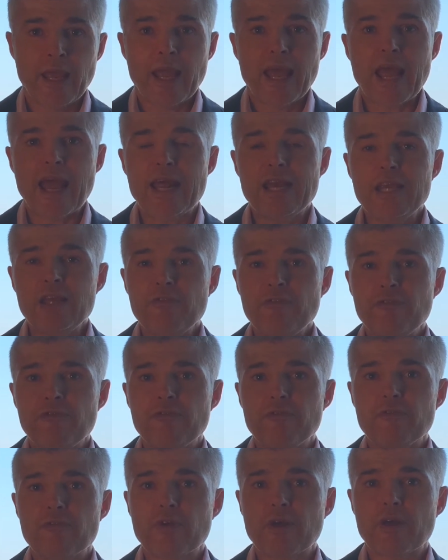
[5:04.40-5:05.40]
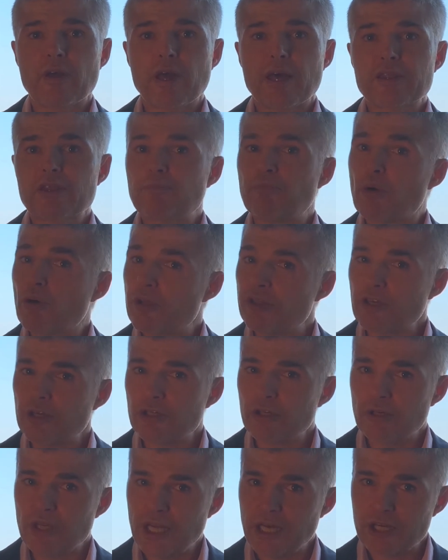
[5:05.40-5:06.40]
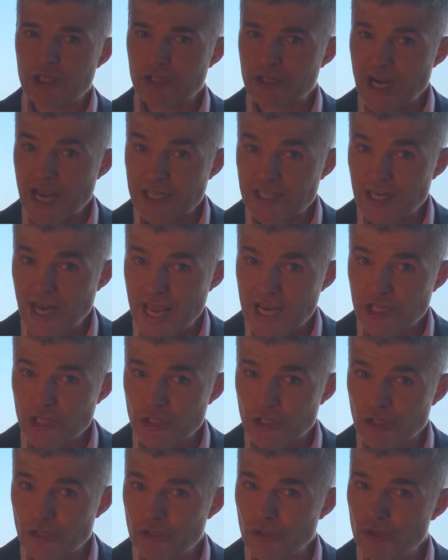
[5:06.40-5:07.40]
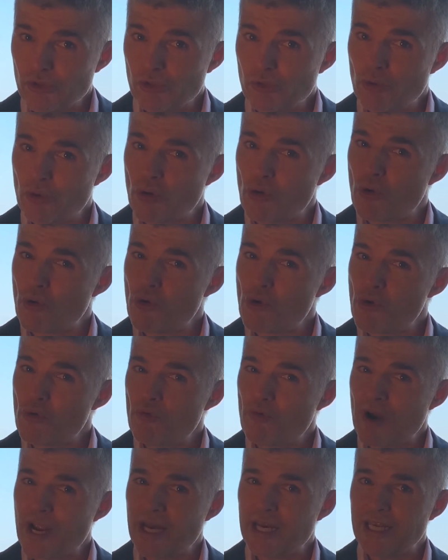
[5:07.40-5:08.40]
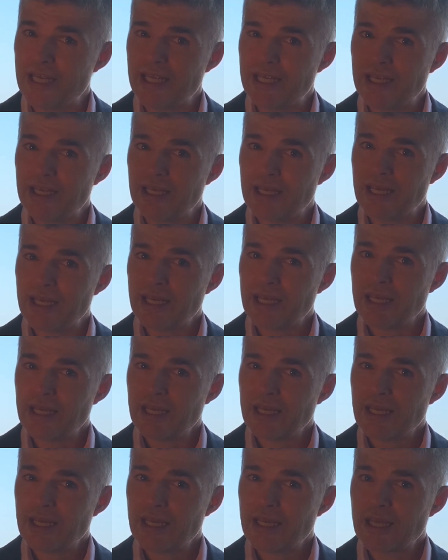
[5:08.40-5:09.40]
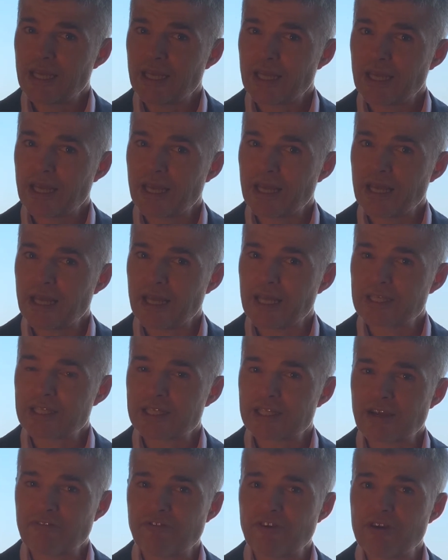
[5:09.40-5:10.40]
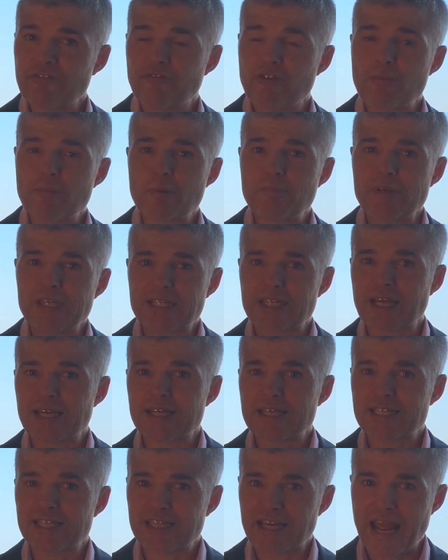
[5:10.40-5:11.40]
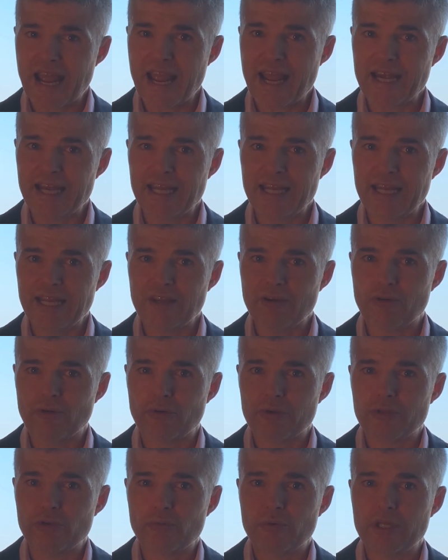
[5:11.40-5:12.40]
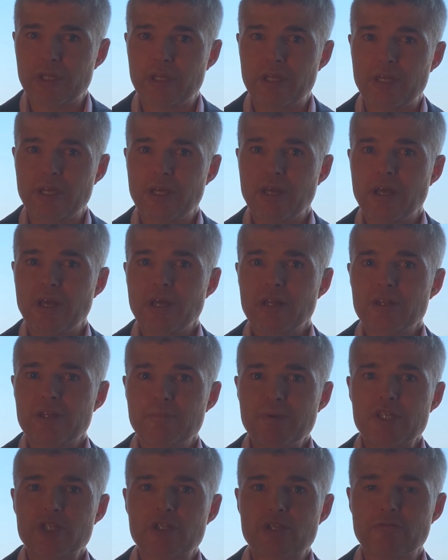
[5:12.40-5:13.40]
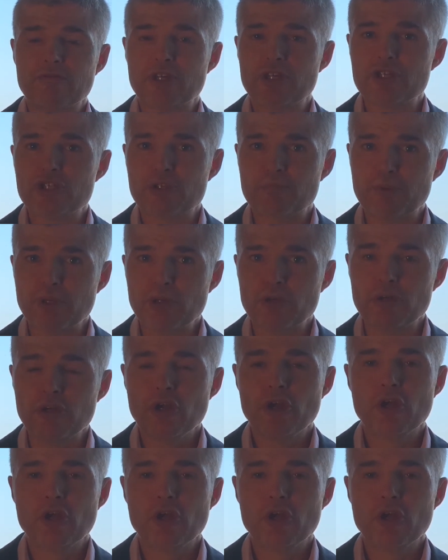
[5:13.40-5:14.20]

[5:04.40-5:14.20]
And if at the point that you need a translation, you're already suffering from a misunderstanding or you're in the midst of a dispute,